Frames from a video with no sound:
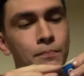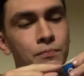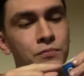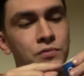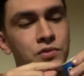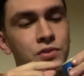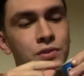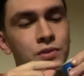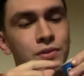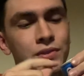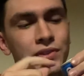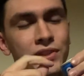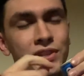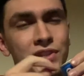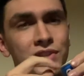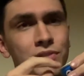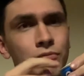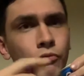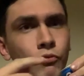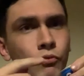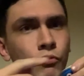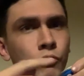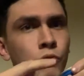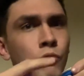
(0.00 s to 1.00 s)
juice is
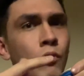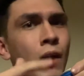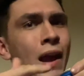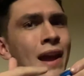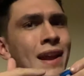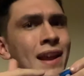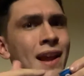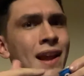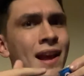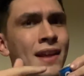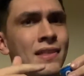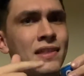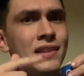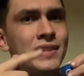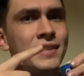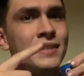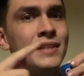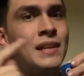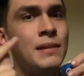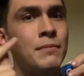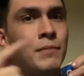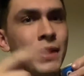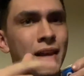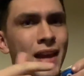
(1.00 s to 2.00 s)
right at the
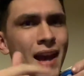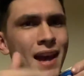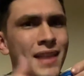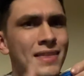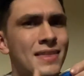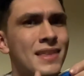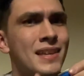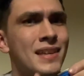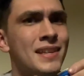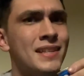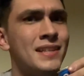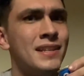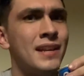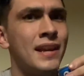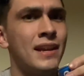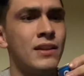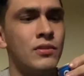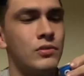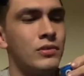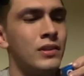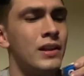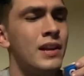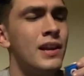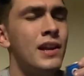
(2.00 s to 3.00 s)
seam, like at this
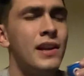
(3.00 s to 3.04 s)
angle.